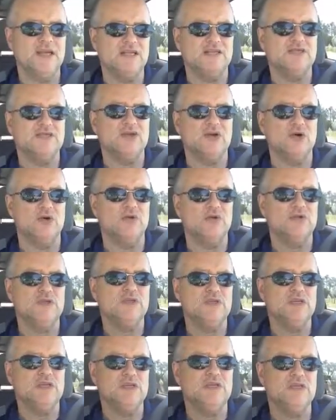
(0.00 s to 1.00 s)
And so
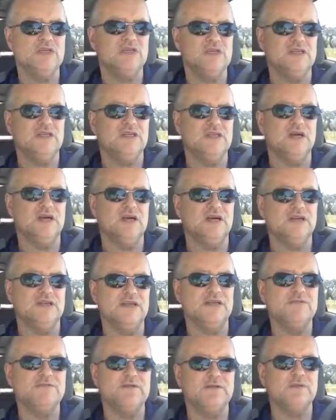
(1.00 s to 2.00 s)
the
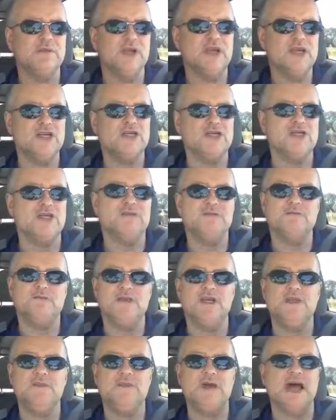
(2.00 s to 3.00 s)
information and
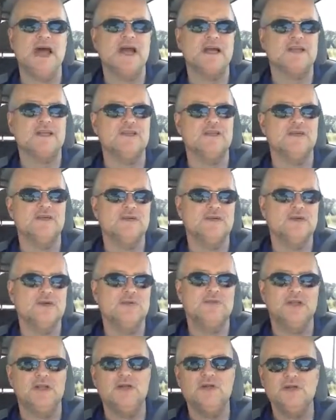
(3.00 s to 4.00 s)
feedback that you're going
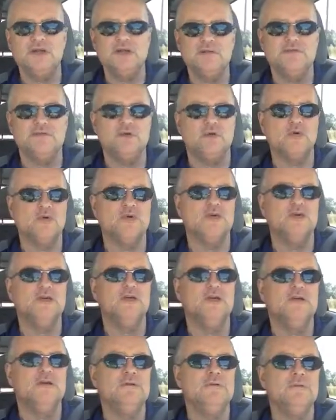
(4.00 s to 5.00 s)
to be looking for
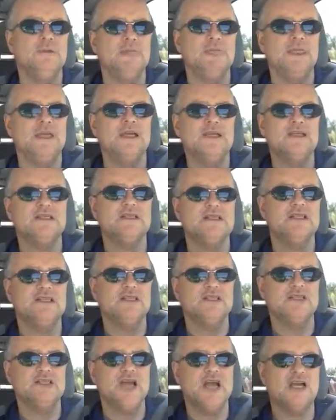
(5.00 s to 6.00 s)
is
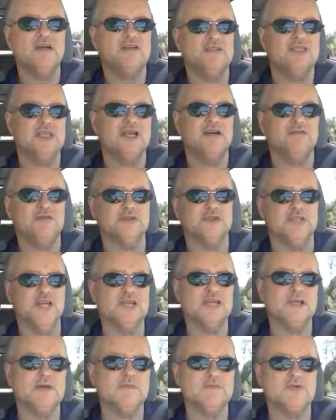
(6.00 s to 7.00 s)
the challenge levels, and
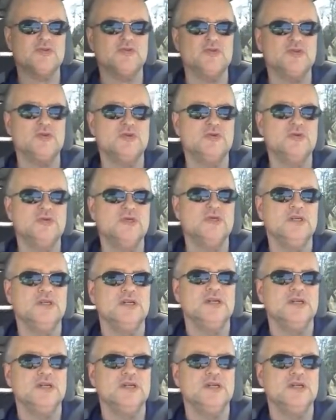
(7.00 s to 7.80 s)
that comes through